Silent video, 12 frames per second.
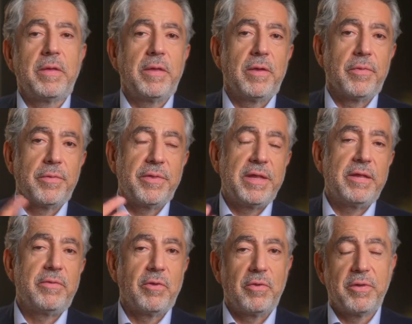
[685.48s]
you know, you
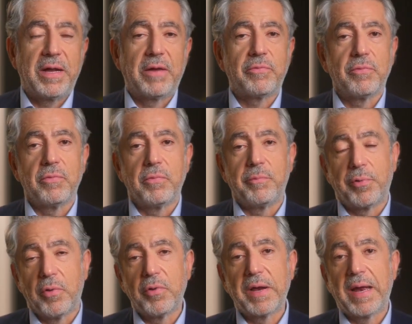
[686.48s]
need to learn how to
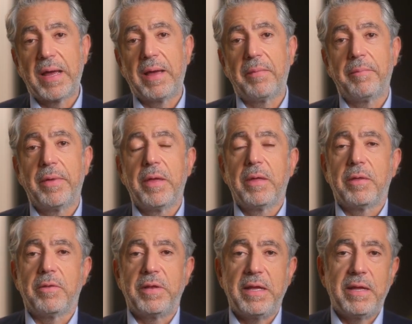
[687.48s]
program.
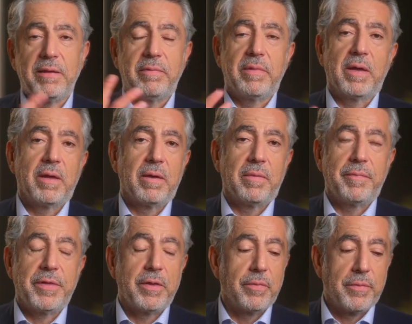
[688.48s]
You need,
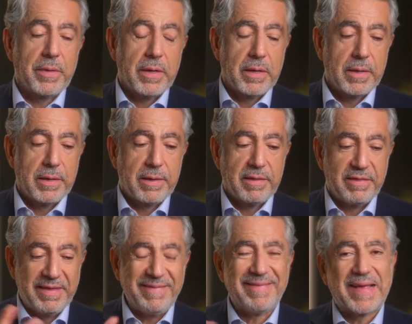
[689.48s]

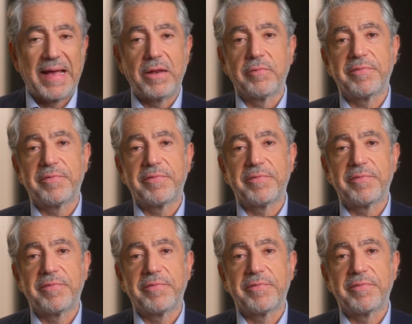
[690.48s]
these kind of